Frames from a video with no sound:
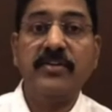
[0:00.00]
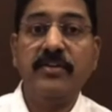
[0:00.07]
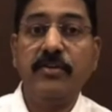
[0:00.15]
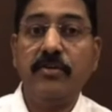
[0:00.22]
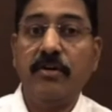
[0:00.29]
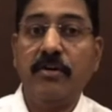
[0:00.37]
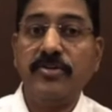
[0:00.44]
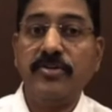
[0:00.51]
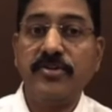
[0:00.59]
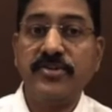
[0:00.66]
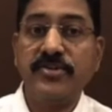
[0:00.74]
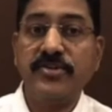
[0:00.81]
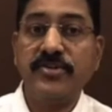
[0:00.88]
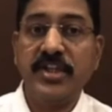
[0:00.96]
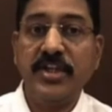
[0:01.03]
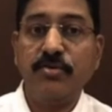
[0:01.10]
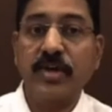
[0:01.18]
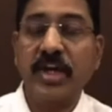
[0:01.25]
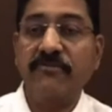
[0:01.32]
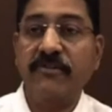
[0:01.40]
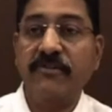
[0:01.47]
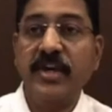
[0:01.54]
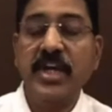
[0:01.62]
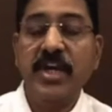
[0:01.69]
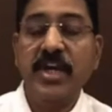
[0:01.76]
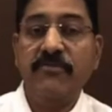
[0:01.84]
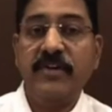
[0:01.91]
also seen to have
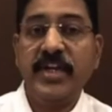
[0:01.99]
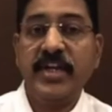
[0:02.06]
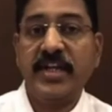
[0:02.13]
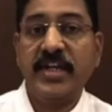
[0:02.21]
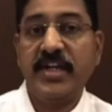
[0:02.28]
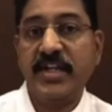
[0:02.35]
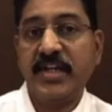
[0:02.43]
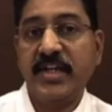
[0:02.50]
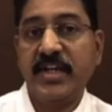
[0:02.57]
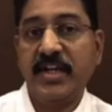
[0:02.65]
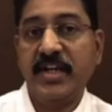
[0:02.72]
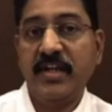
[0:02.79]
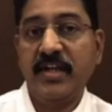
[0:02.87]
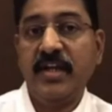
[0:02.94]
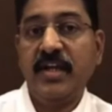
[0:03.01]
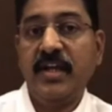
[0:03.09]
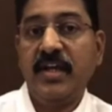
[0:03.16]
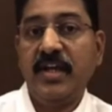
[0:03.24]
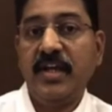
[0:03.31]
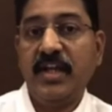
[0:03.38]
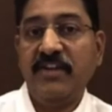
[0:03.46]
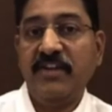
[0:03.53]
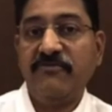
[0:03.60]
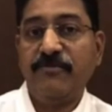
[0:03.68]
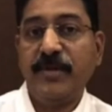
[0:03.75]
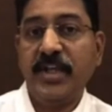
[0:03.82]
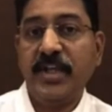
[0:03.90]
very critical left
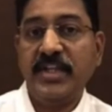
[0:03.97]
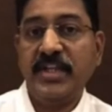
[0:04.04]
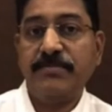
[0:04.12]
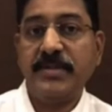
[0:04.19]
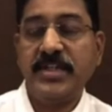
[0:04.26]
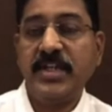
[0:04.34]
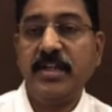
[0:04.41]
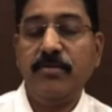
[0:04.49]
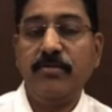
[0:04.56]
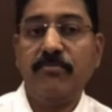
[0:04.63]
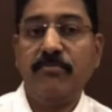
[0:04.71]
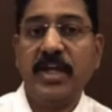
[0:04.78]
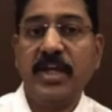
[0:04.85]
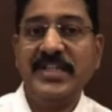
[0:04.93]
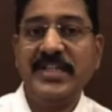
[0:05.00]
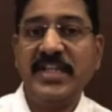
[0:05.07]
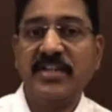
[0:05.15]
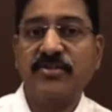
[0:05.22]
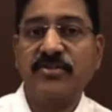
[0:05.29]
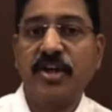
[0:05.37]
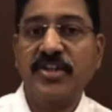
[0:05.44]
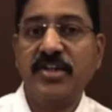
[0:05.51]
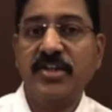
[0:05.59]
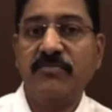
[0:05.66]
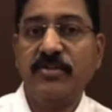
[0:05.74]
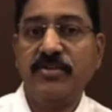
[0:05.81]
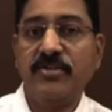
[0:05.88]
main, especially LCX osteum was
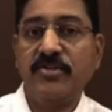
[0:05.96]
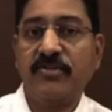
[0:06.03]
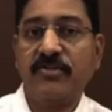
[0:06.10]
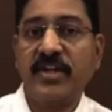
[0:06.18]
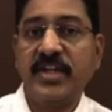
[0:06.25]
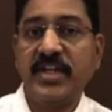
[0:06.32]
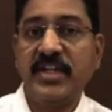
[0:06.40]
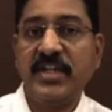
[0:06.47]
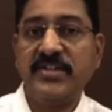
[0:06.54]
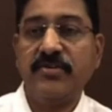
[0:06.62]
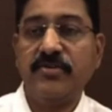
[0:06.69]
also critical steno.